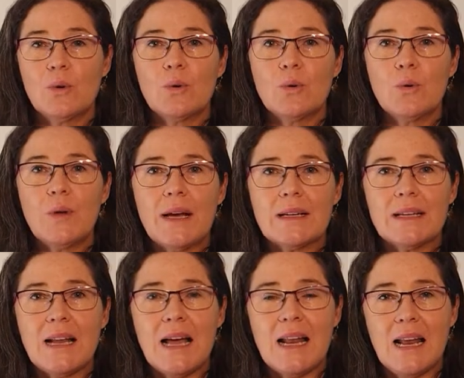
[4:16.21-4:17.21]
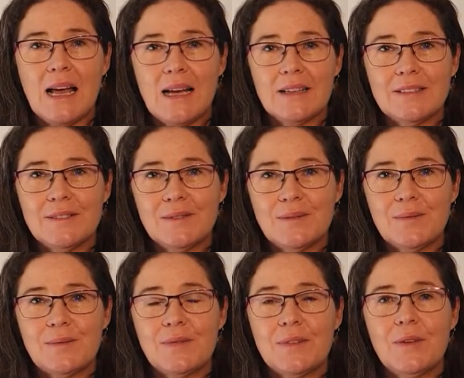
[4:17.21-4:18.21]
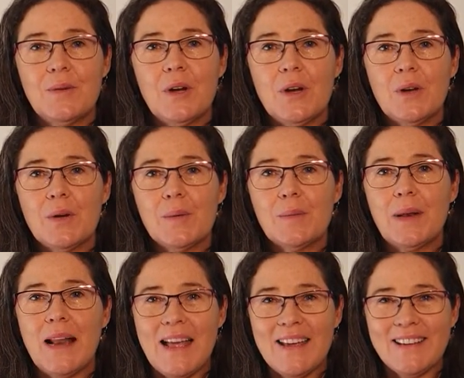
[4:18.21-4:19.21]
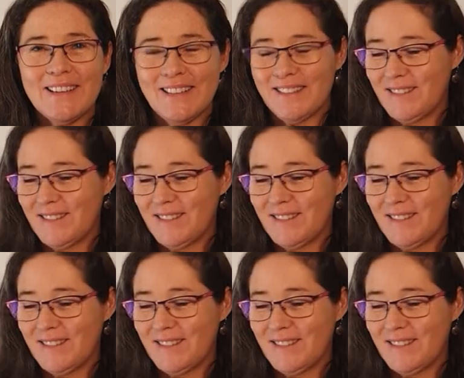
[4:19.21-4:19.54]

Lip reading: Uya dlala, you are playing.